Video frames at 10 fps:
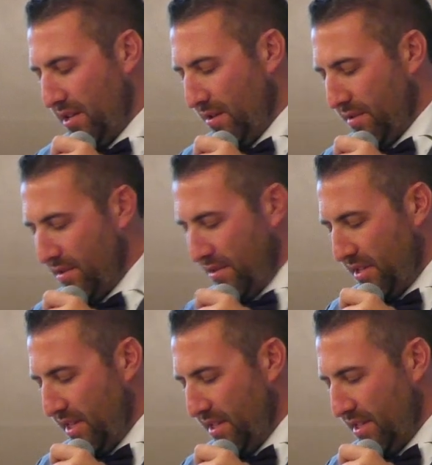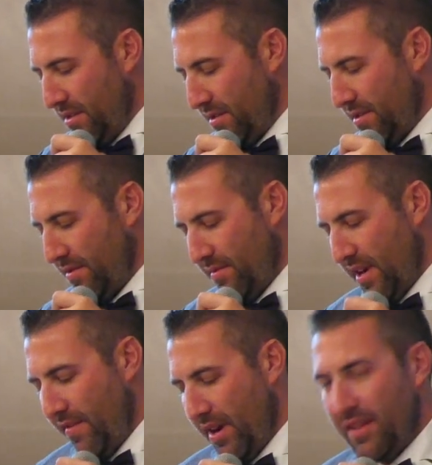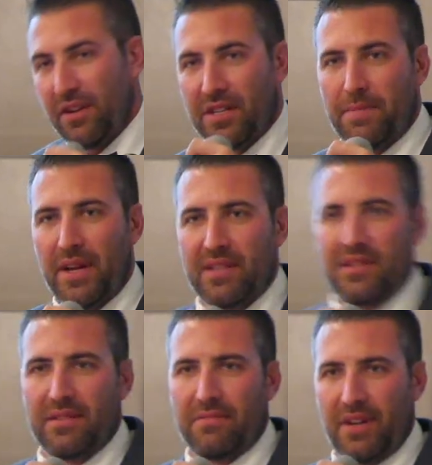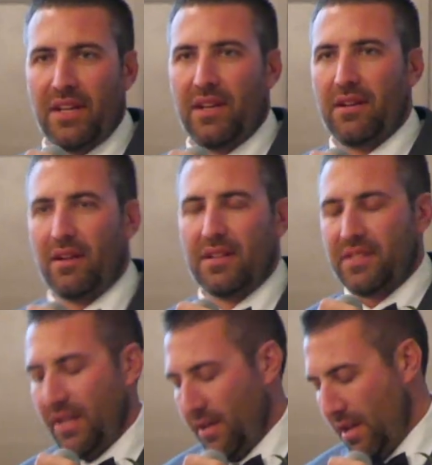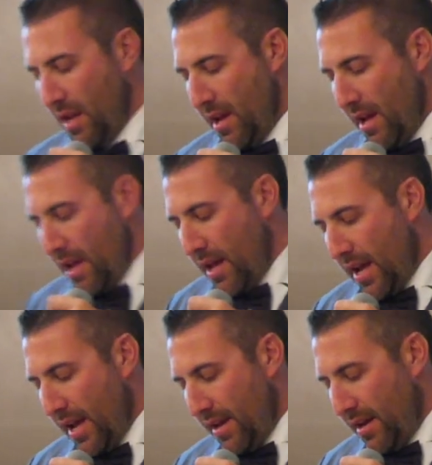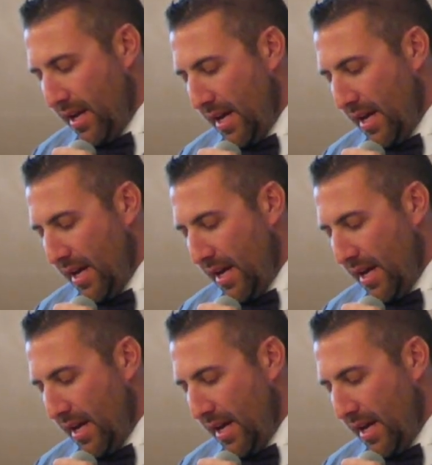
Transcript: jokes and cheesy jokes and whatever at their expense, really, honestly. And